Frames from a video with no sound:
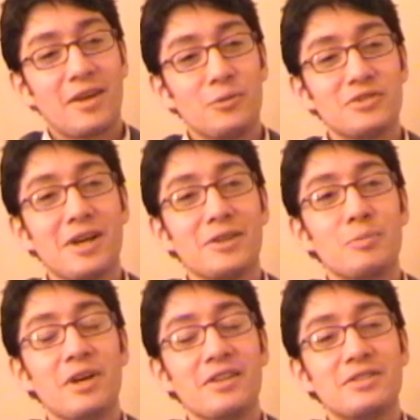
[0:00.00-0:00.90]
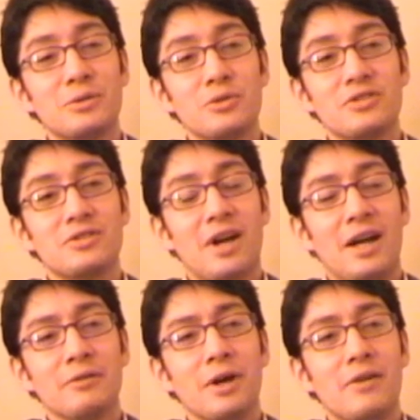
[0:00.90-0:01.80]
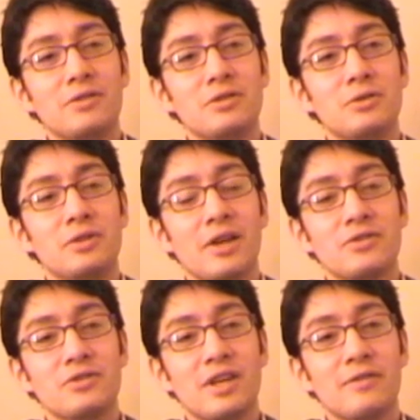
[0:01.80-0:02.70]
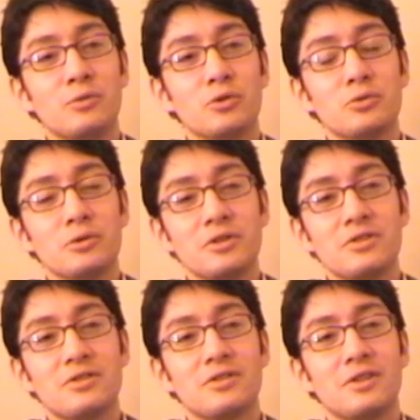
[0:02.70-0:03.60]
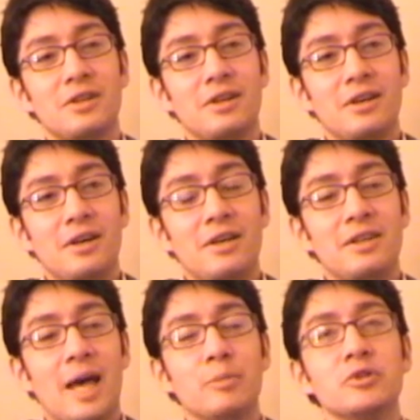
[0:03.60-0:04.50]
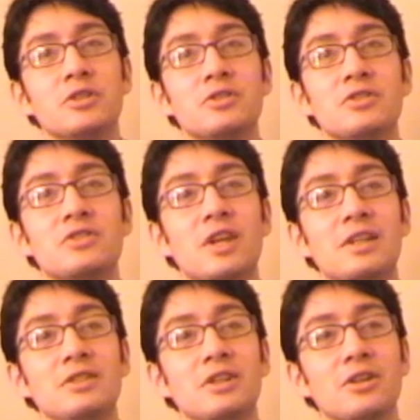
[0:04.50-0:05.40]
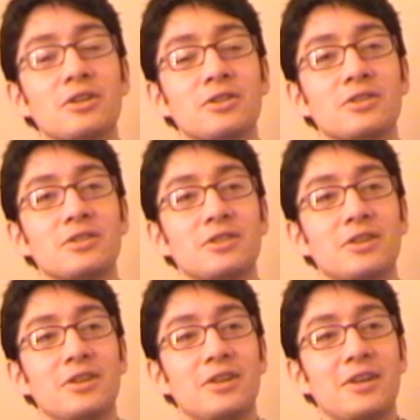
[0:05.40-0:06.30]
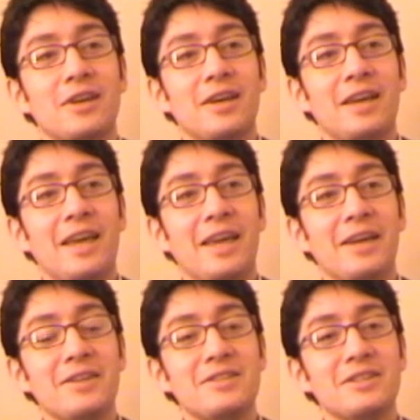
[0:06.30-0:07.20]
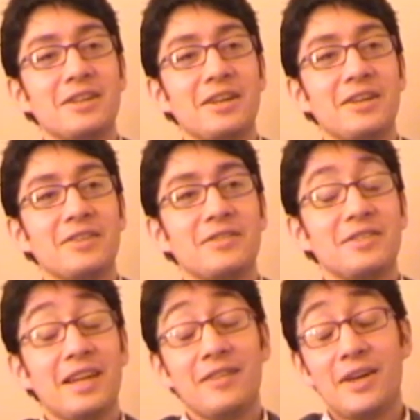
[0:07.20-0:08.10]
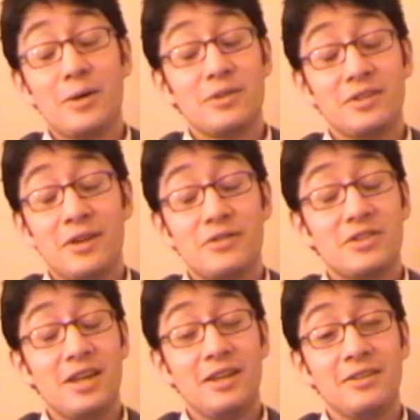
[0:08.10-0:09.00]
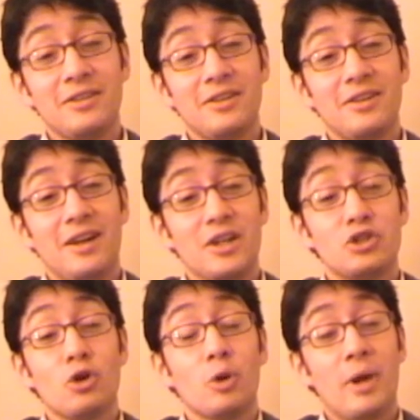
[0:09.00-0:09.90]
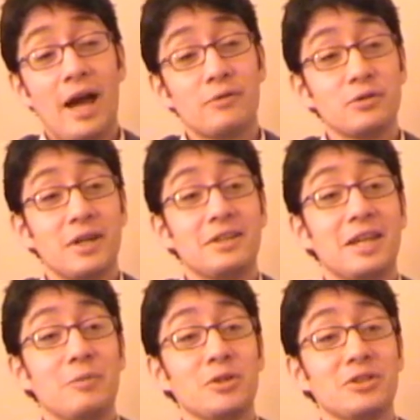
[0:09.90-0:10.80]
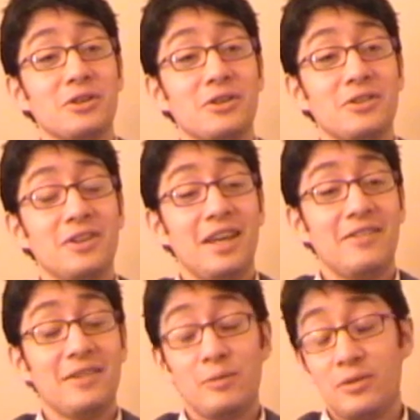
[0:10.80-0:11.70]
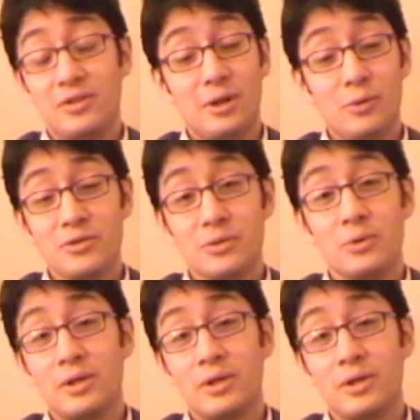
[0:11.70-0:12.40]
not the best. I arrived in 2007, which was the Appalachian State year, and yeah, that's enough said. I showed up after that game occurred, and there was a